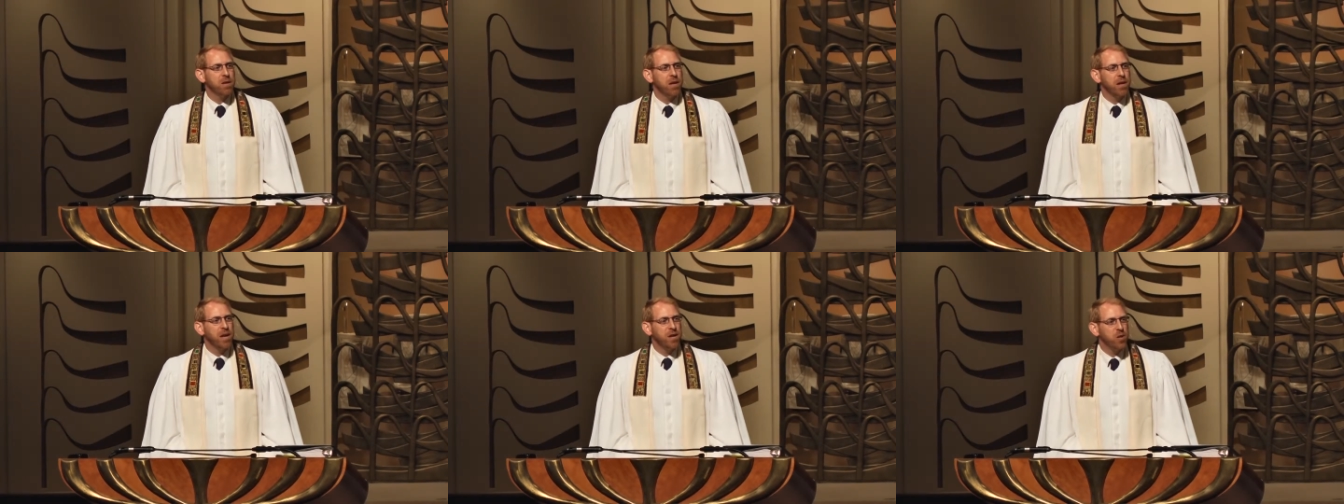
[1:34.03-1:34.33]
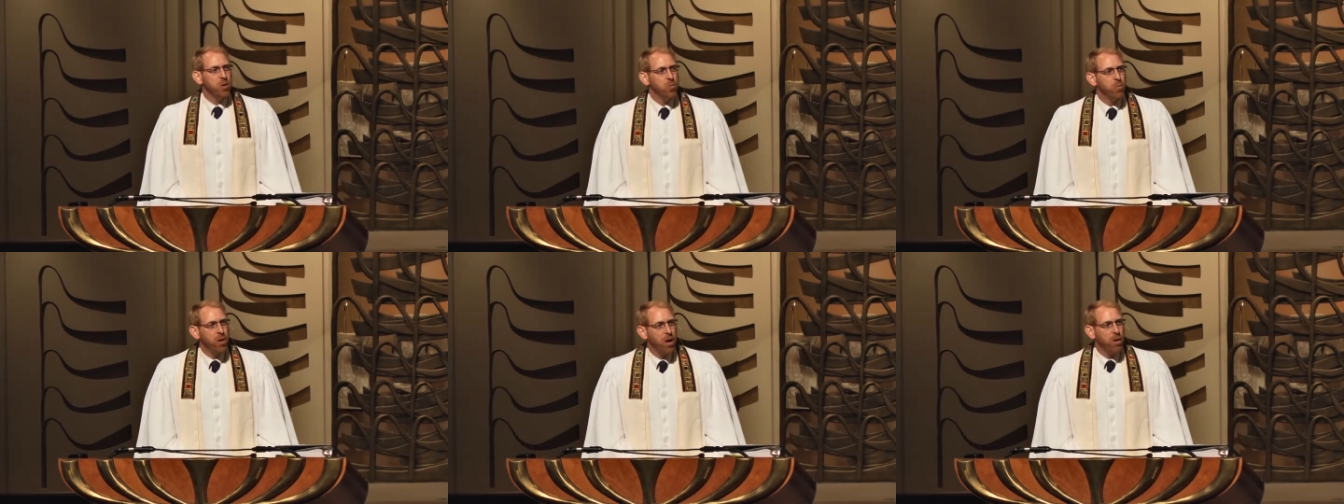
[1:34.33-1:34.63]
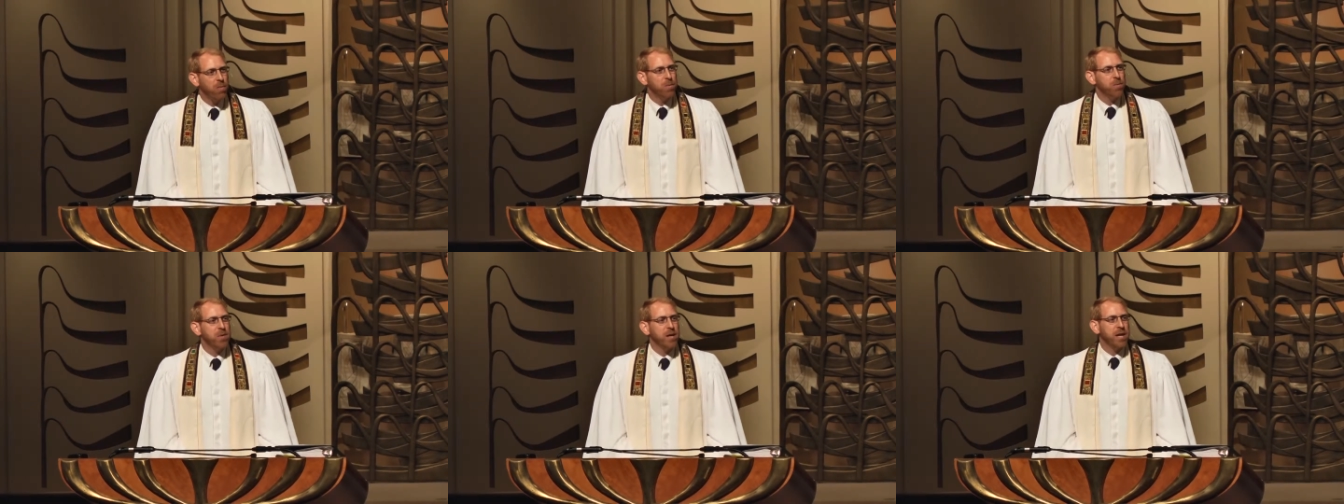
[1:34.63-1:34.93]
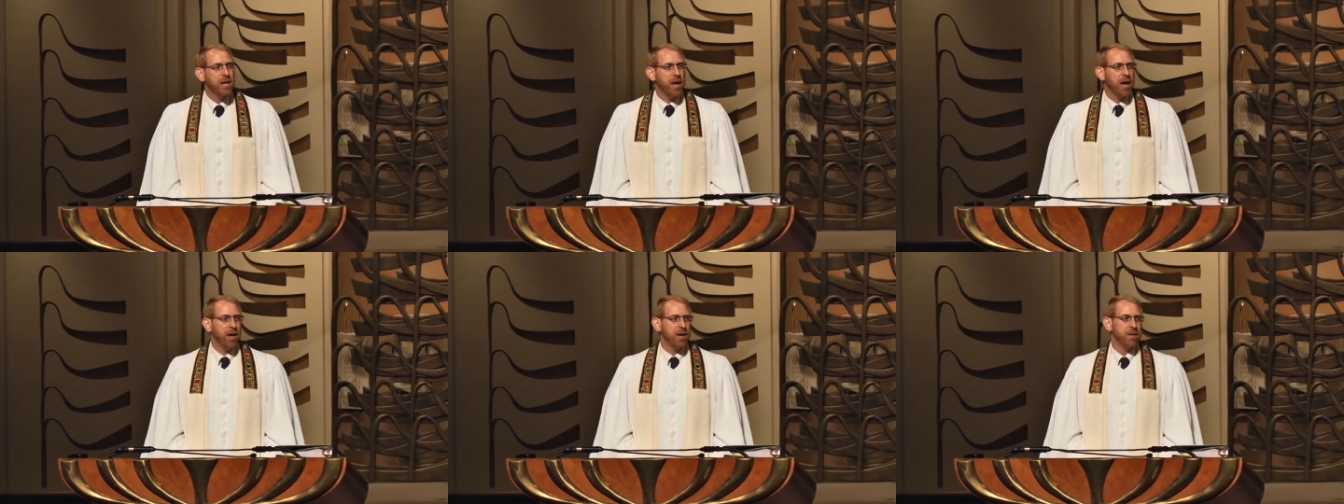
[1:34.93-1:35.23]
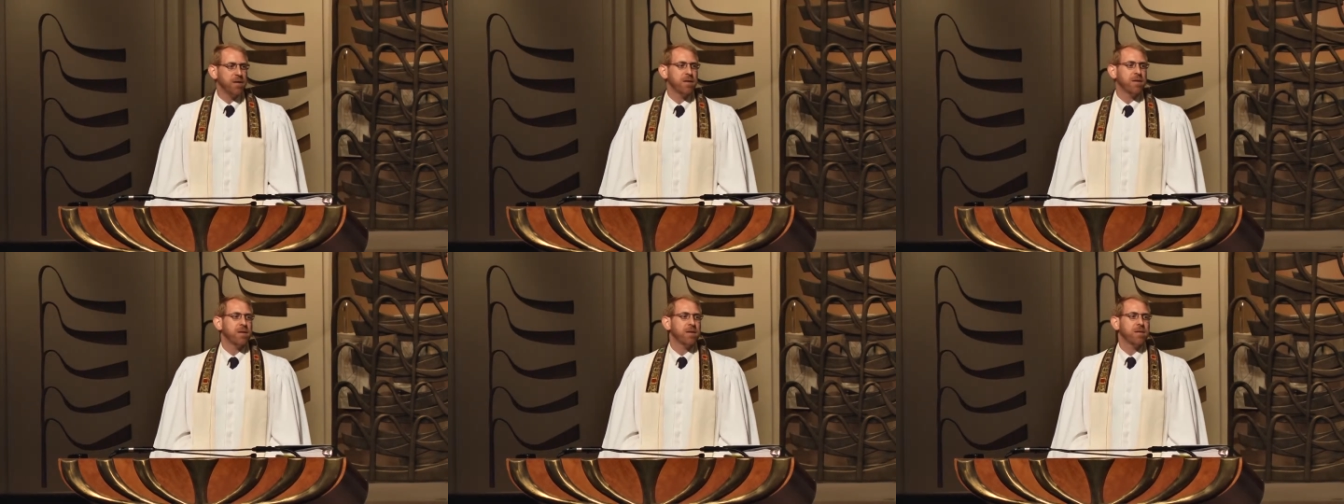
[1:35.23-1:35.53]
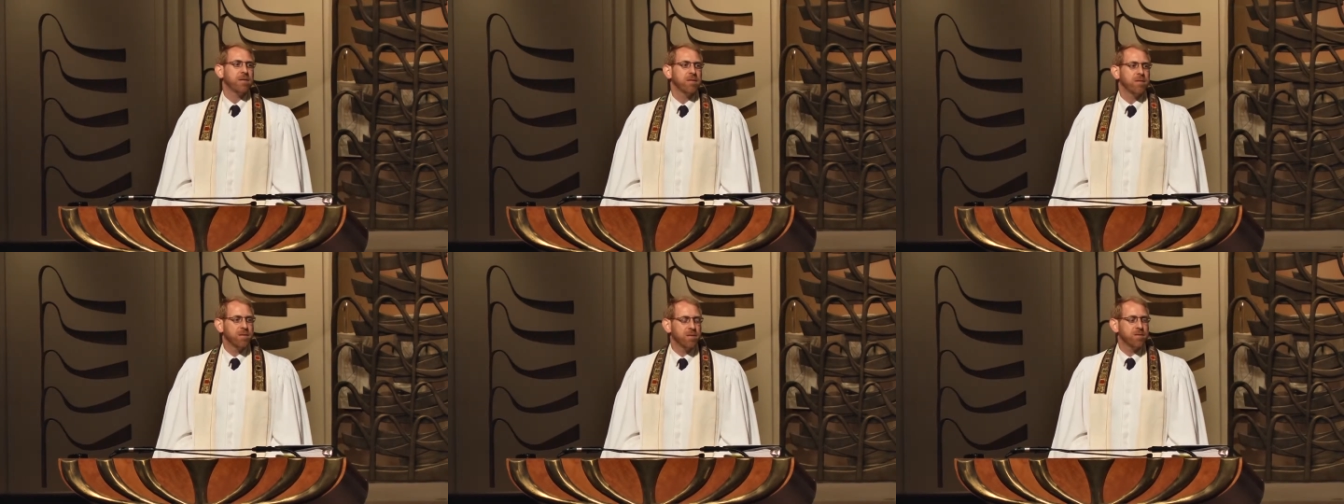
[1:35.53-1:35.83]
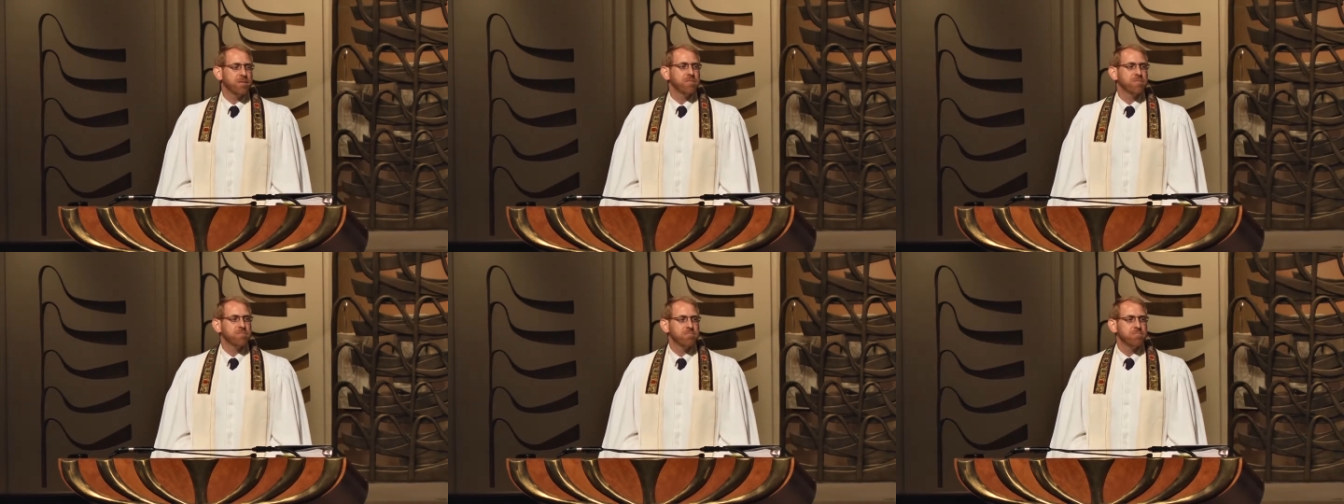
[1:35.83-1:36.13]
And as you probably guessed,
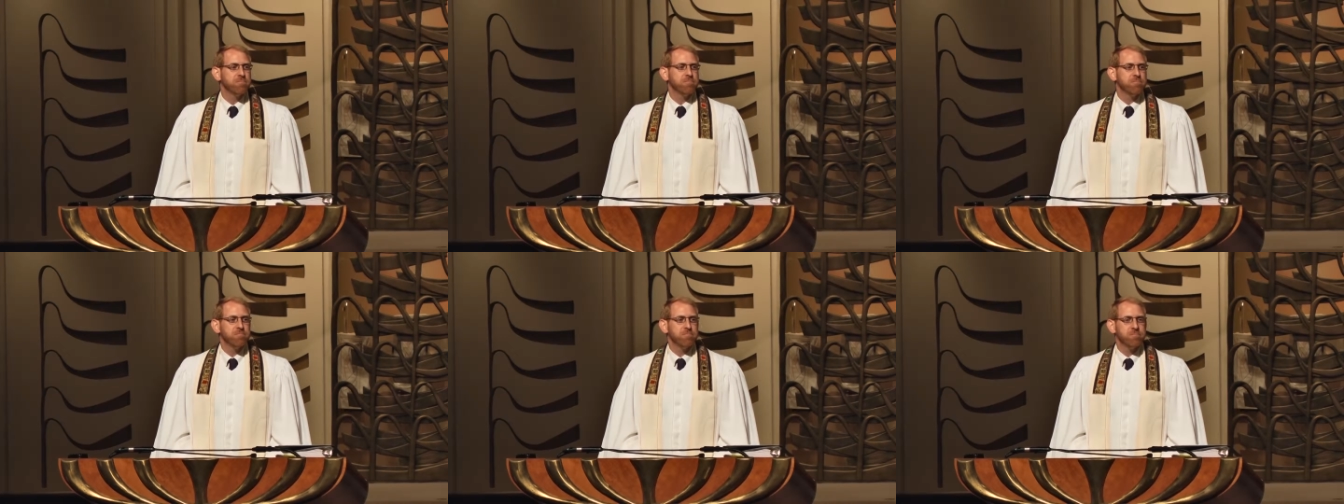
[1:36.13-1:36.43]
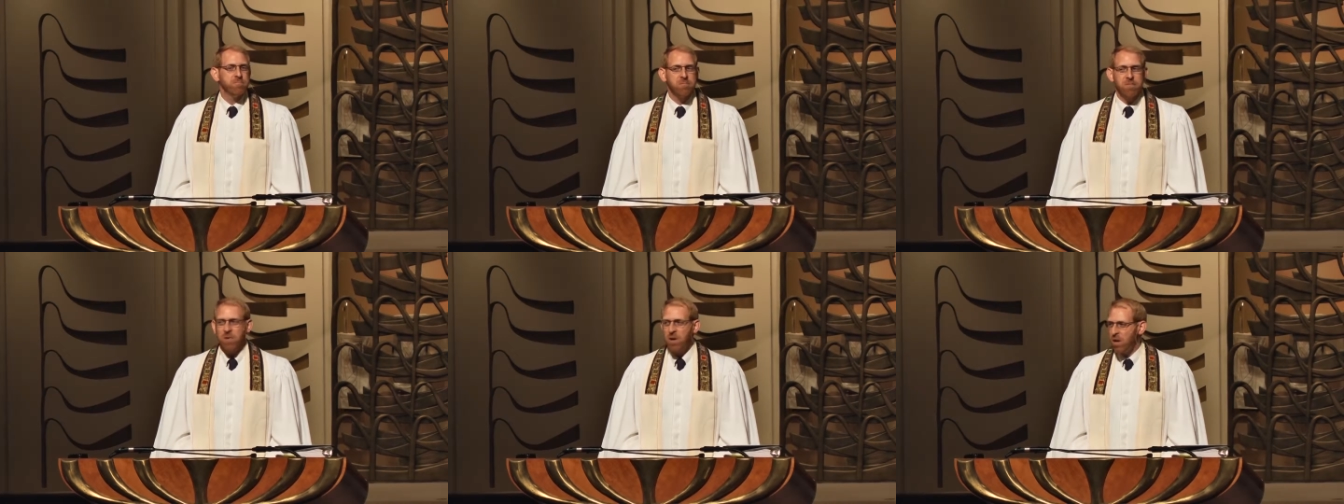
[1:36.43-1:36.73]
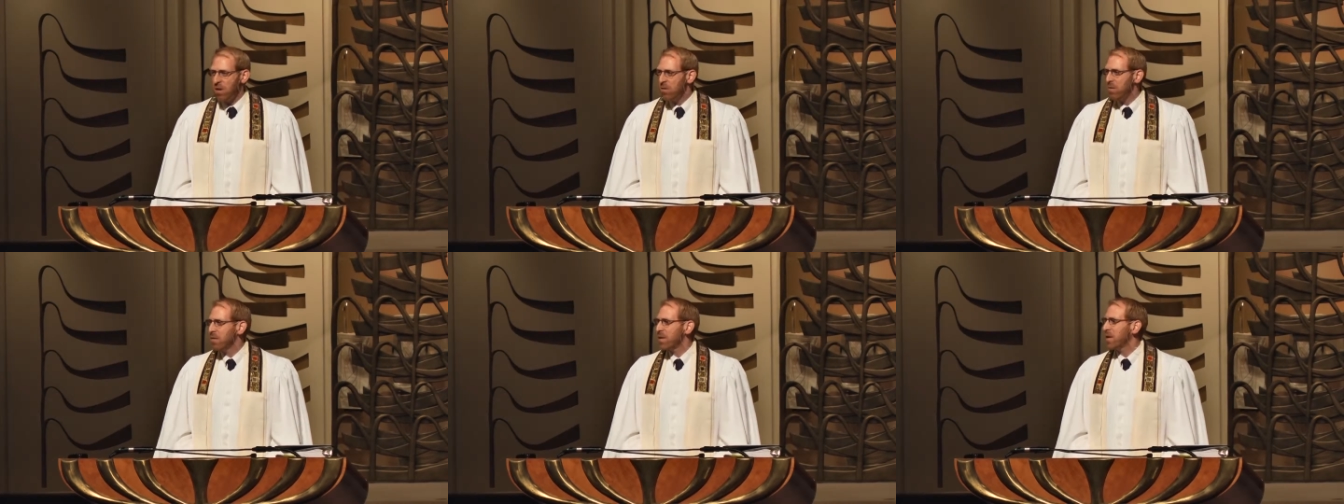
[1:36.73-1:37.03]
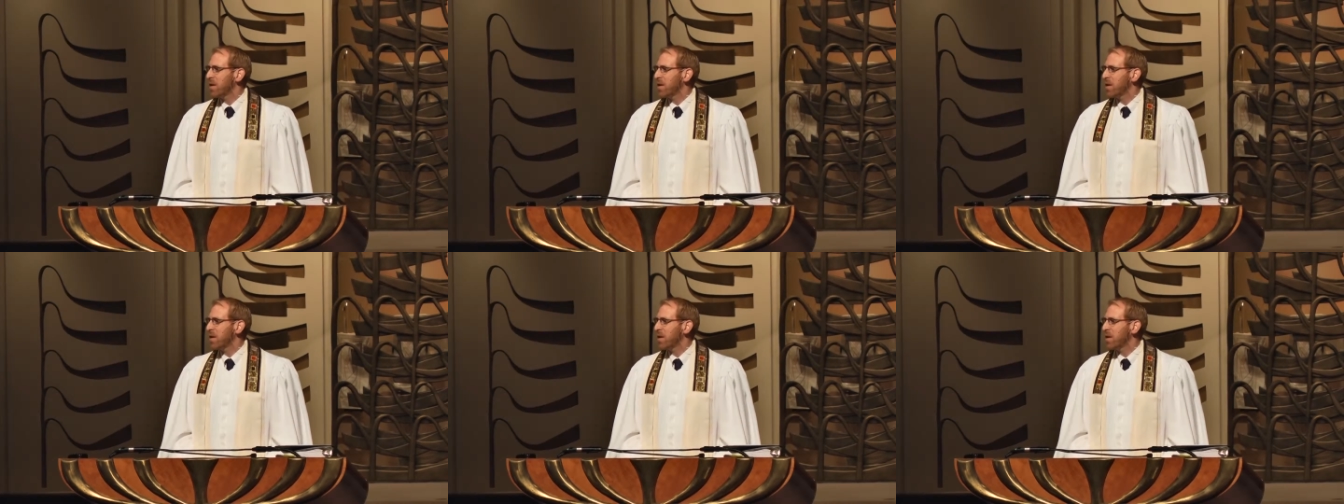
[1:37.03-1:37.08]
Uncle